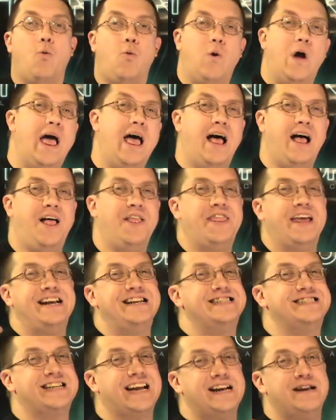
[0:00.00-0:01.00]
Well, they
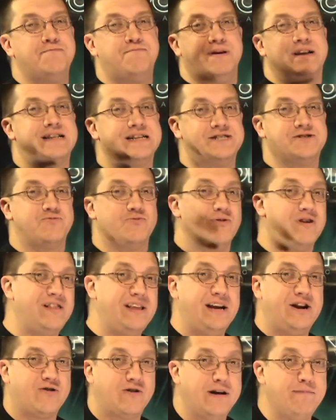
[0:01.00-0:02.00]
decide to pick this
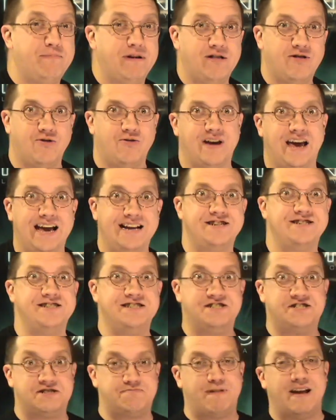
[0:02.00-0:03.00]
really creepy
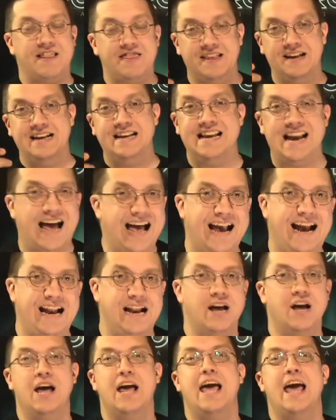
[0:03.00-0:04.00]
location to spend the
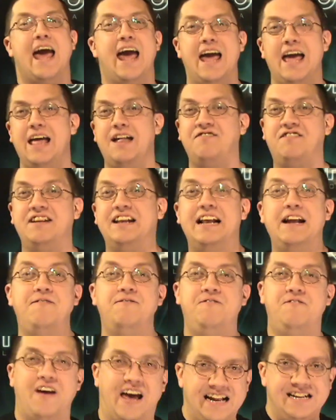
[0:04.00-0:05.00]
night as an
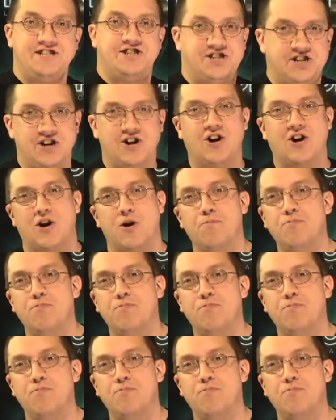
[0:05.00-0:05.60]
adventure.